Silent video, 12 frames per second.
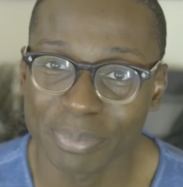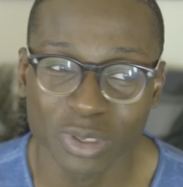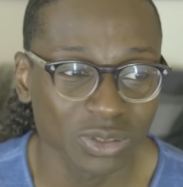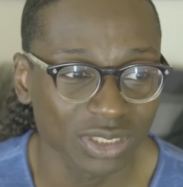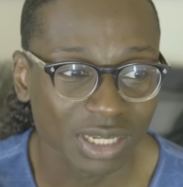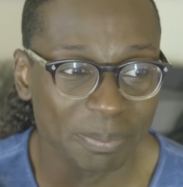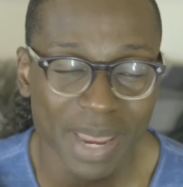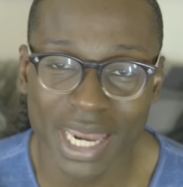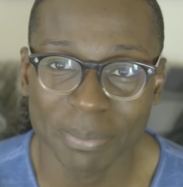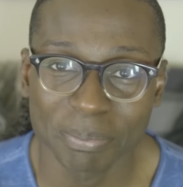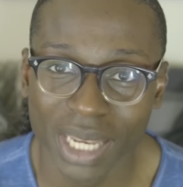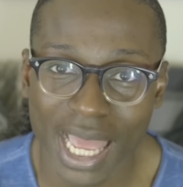I'm used to
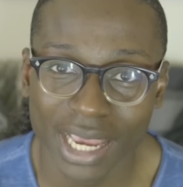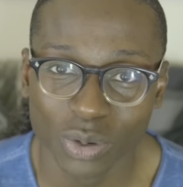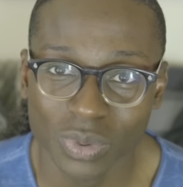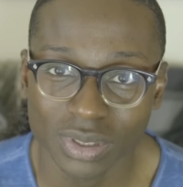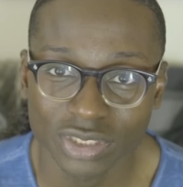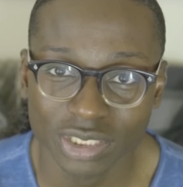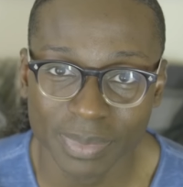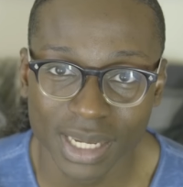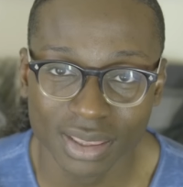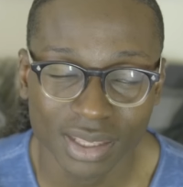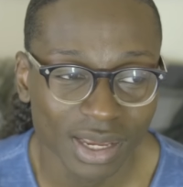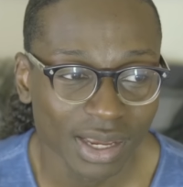Men in Black Will
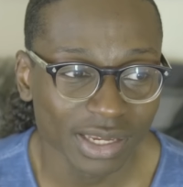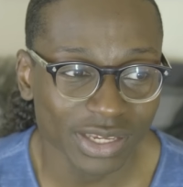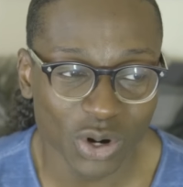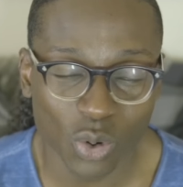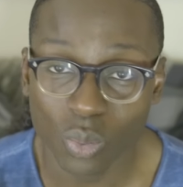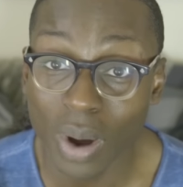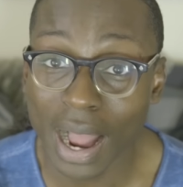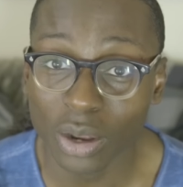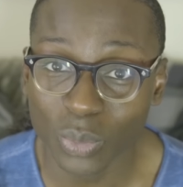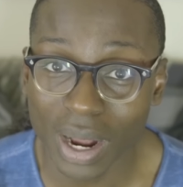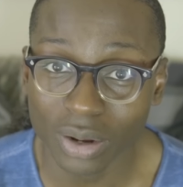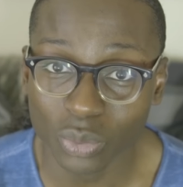Smith, you know,
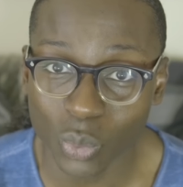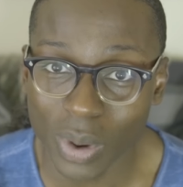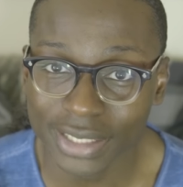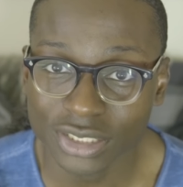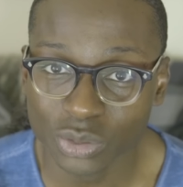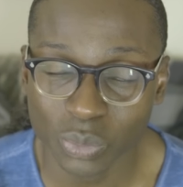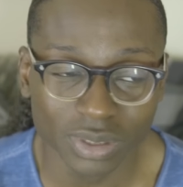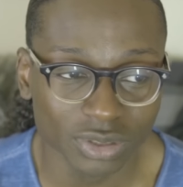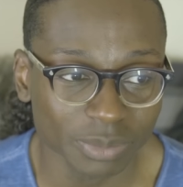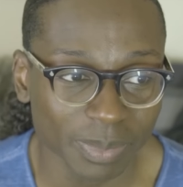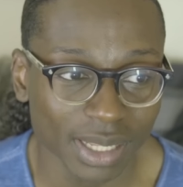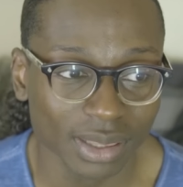Wild Wild West Will
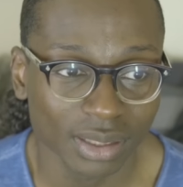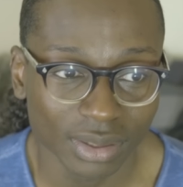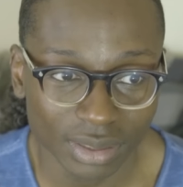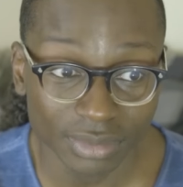Smith,